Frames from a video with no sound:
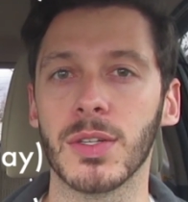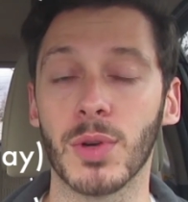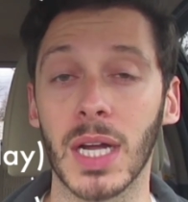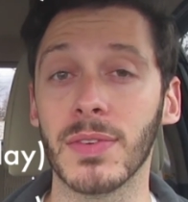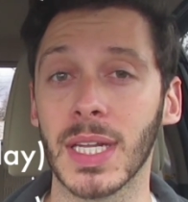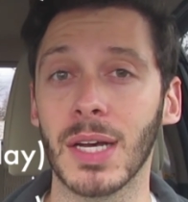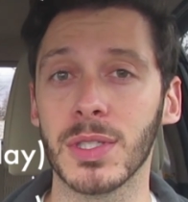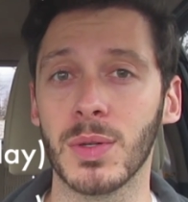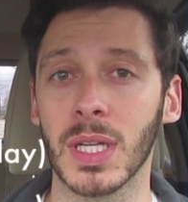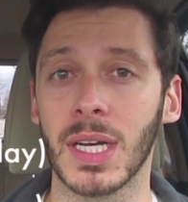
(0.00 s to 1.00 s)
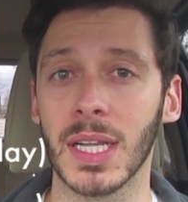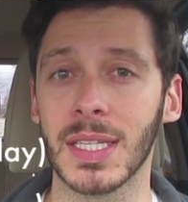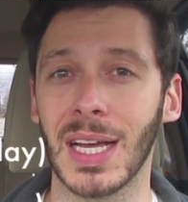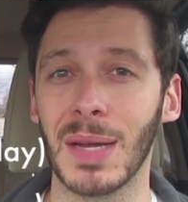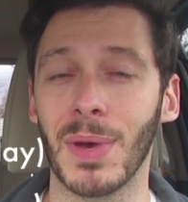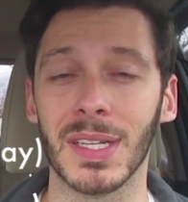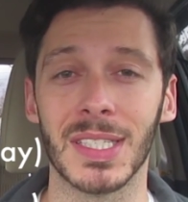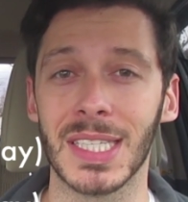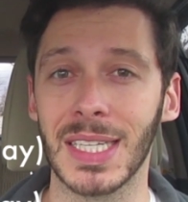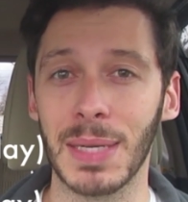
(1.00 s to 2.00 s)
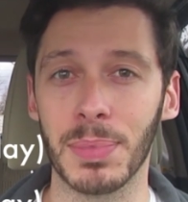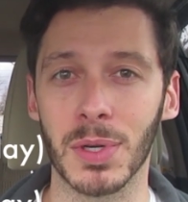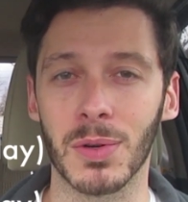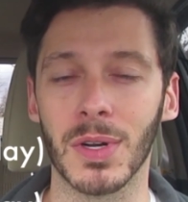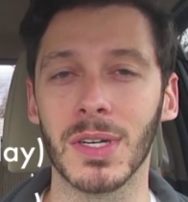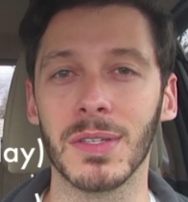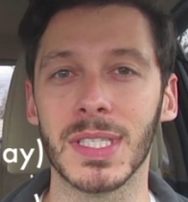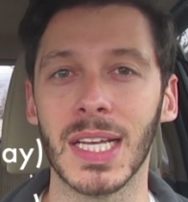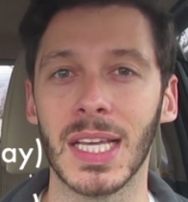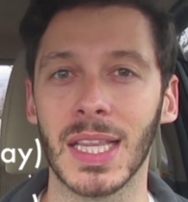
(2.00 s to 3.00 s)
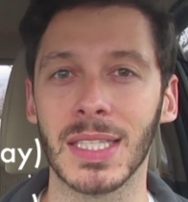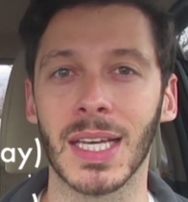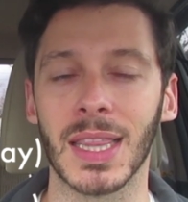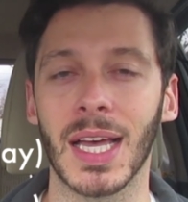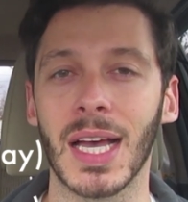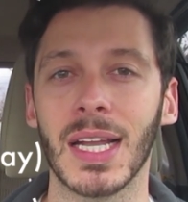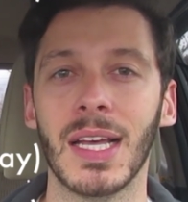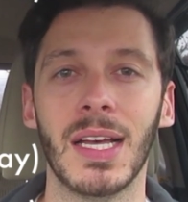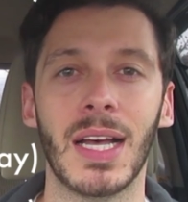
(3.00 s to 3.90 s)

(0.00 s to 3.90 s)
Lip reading: driving that I was doing a lot of the time on steep dirt roads, things like that.